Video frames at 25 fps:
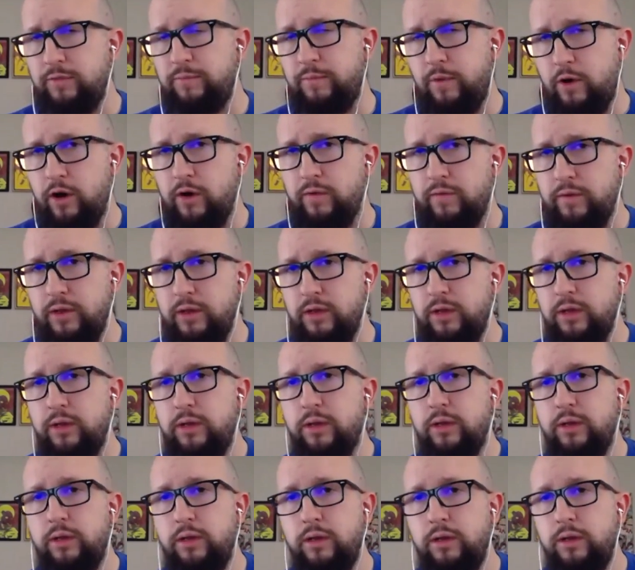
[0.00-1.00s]
free
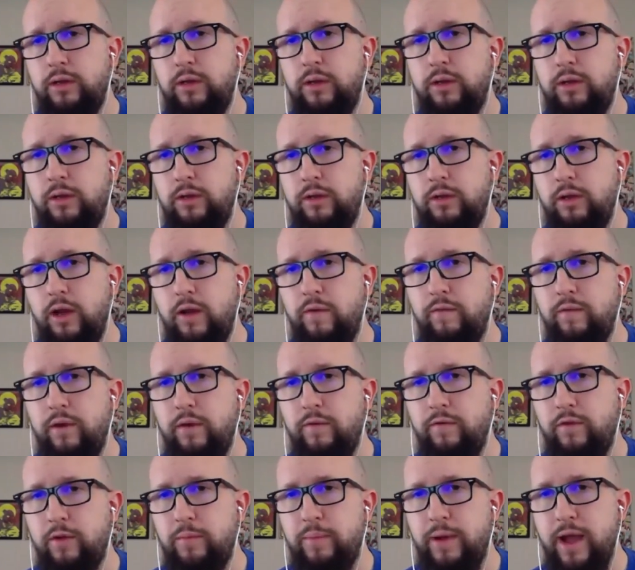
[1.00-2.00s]
blogs as part of it
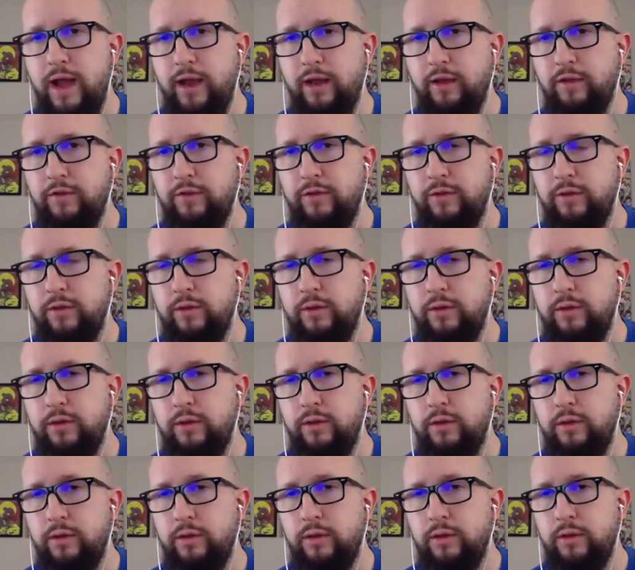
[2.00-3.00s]
of their
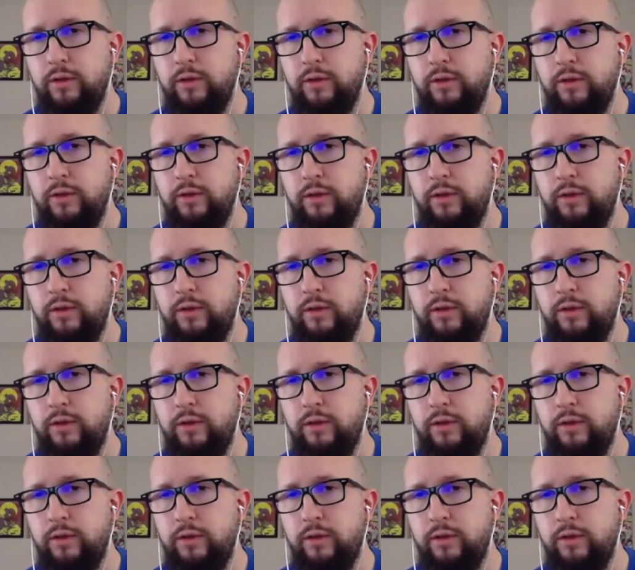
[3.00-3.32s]
package.